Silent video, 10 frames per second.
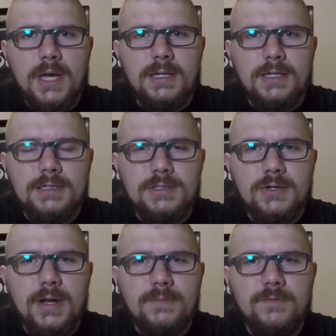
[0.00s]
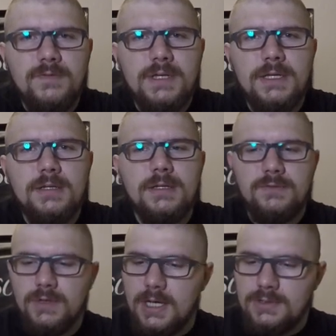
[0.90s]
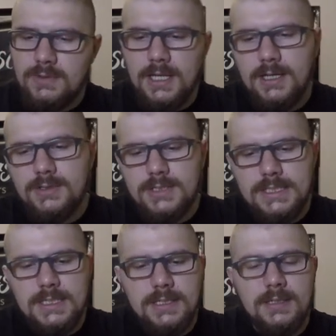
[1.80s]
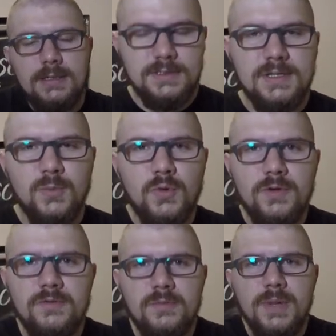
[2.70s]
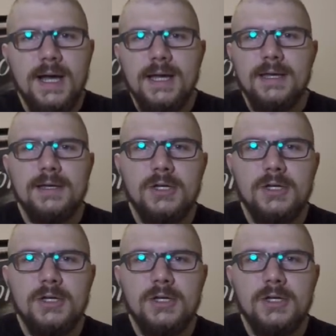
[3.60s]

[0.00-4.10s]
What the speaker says: and an Instagram feed if you guys would like to see some more of my